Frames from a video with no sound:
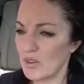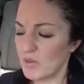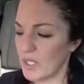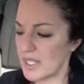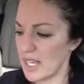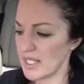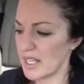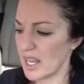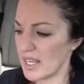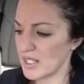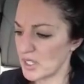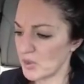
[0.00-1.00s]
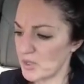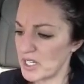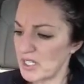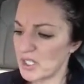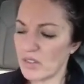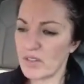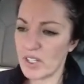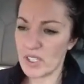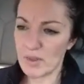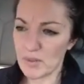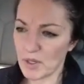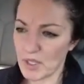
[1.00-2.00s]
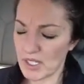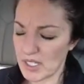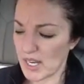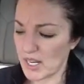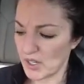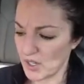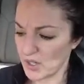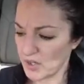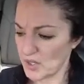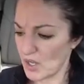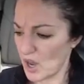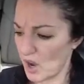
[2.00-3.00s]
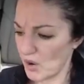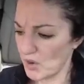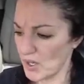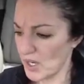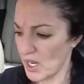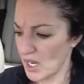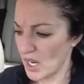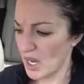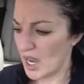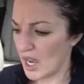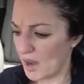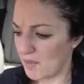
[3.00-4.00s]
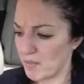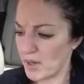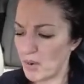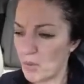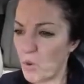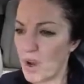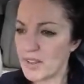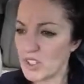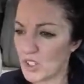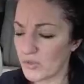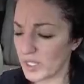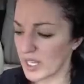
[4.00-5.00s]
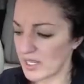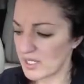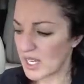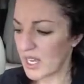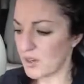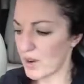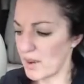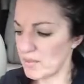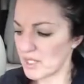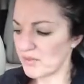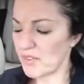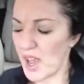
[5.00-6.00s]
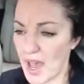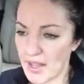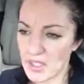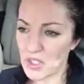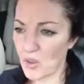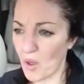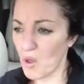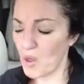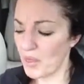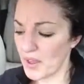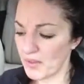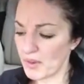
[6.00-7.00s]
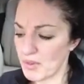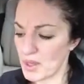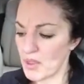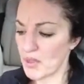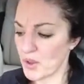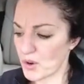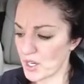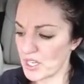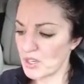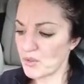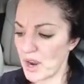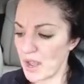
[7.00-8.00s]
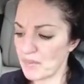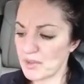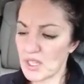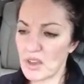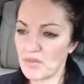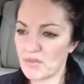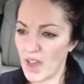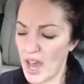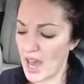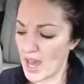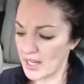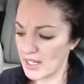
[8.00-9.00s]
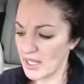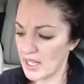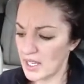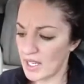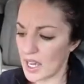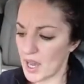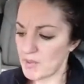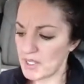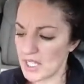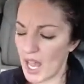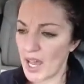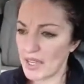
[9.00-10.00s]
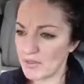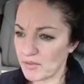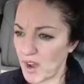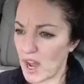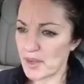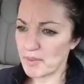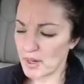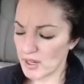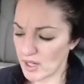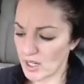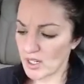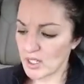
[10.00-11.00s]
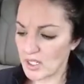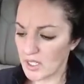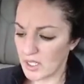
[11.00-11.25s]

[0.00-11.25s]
well, it says it has three servings per container. So, um, but one serving has 10 grams of fat. So the whole thing would be 30 grams of fat. Um, it's high in fiber.